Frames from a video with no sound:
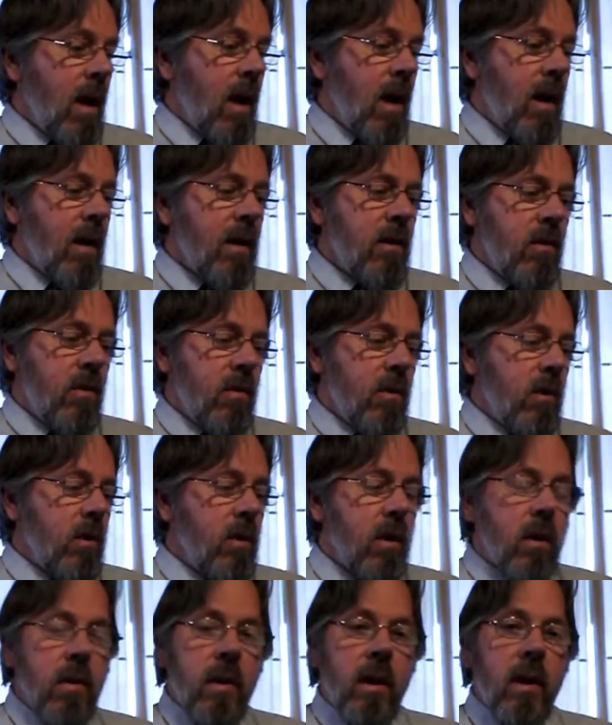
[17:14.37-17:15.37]
I do not
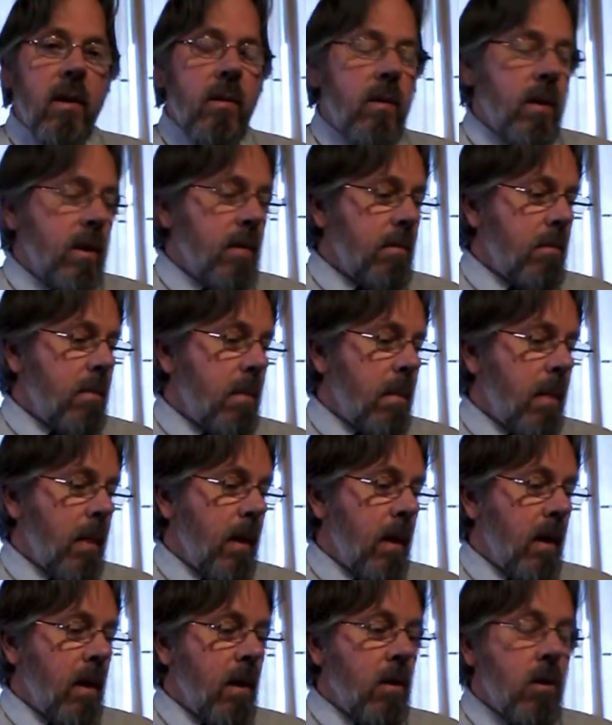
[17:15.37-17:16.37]
know Yahuwah,
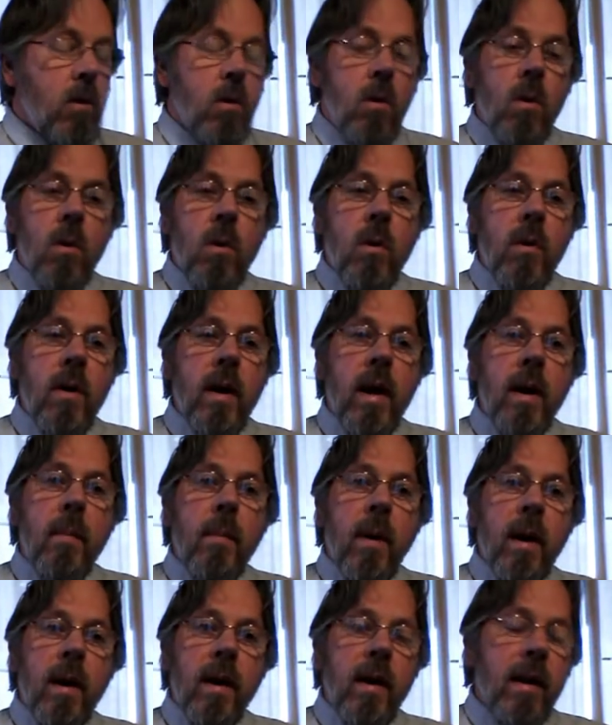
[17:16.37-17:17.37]
nor
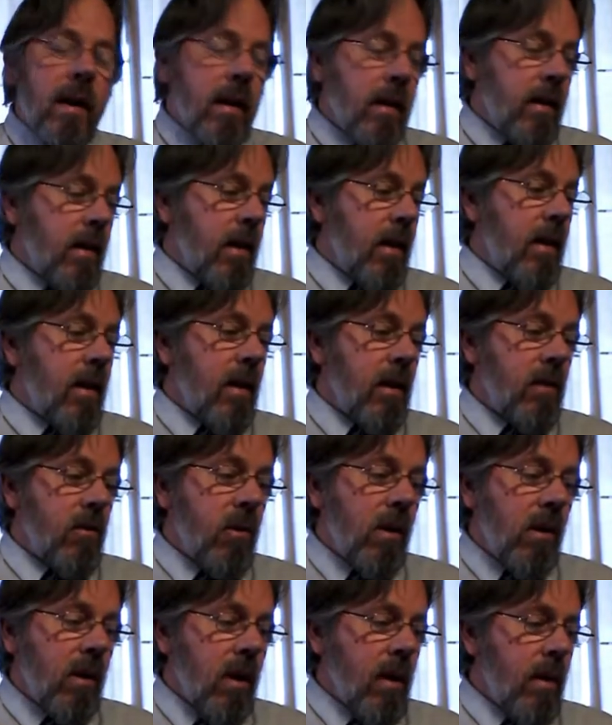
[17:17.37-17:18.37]
am I letting
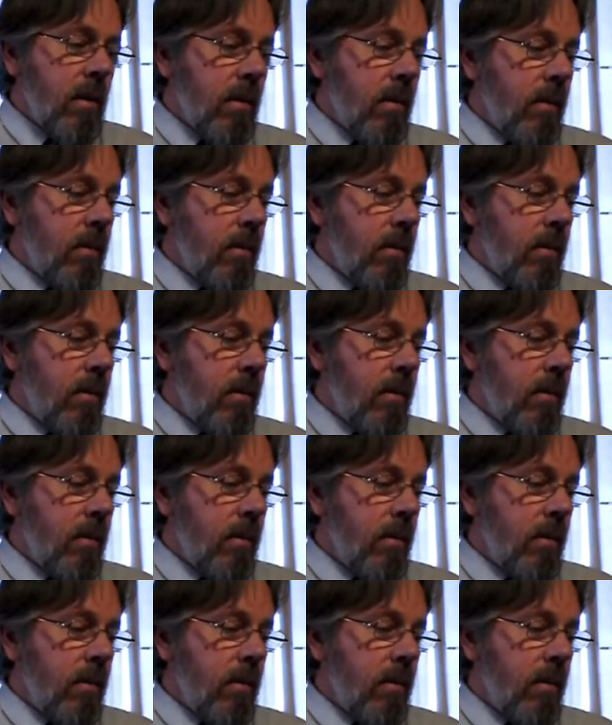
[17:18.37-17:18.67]
Israel go.